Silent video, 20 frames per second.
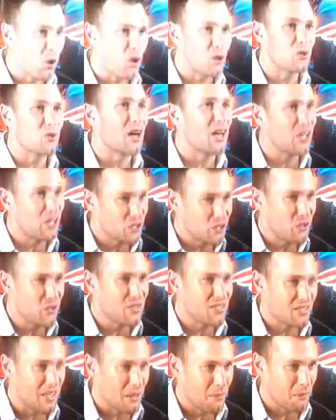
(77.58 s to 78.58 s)
we're all trying to
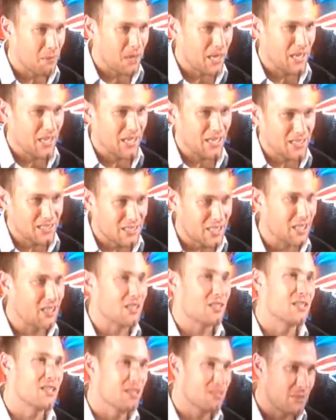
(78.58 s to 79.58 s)
do the same thing, is
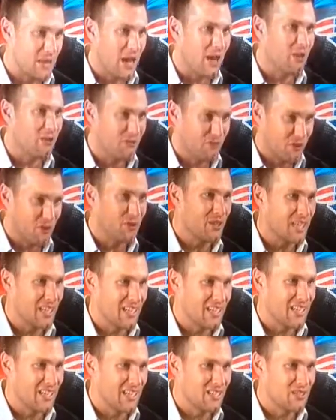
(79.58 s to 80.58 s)
get the team down the field and
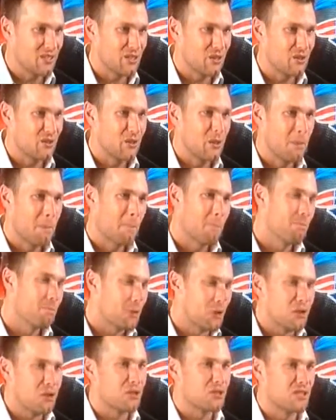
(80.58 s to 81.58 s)
get in the end zone.
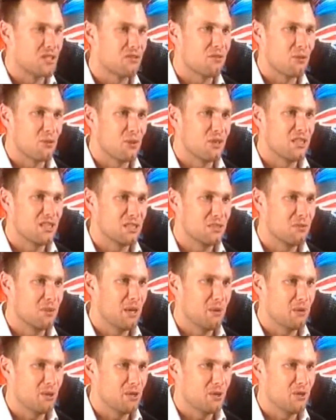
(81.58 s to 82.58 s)
But there's different ways to
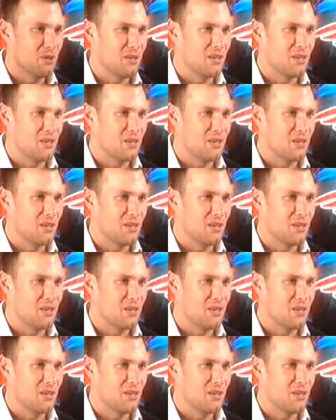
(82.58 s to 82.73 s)
be able to